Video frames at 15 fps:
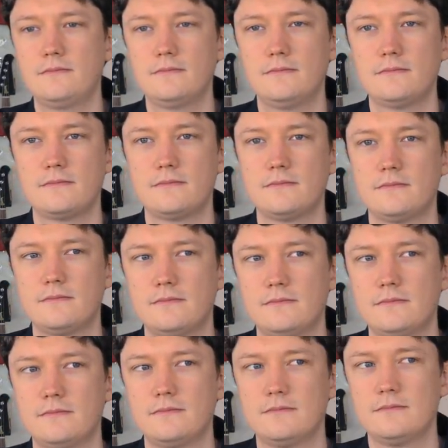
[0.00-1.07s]

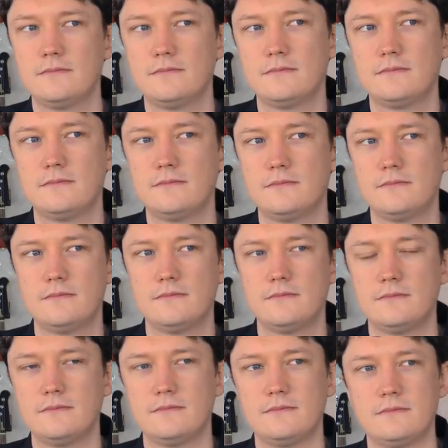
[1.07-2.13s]

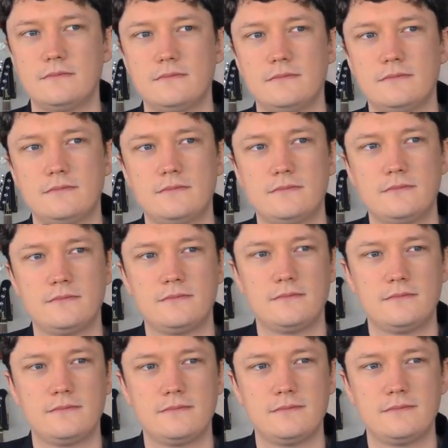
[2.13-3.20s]

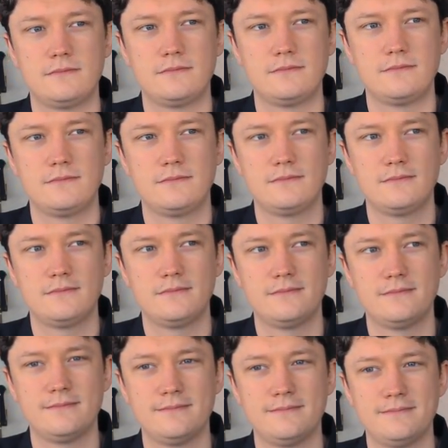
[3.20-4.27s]

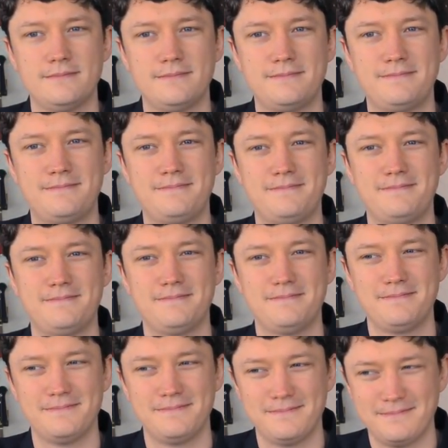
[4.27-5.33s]

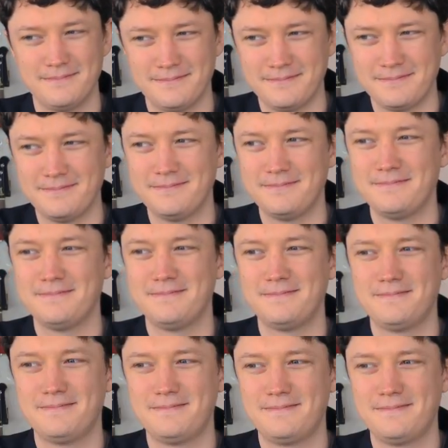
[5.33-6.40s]

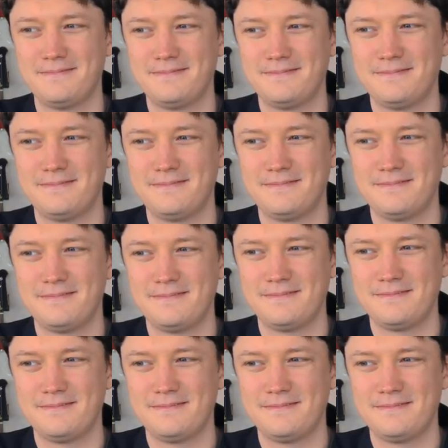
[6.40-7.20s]
This person isn't speaking.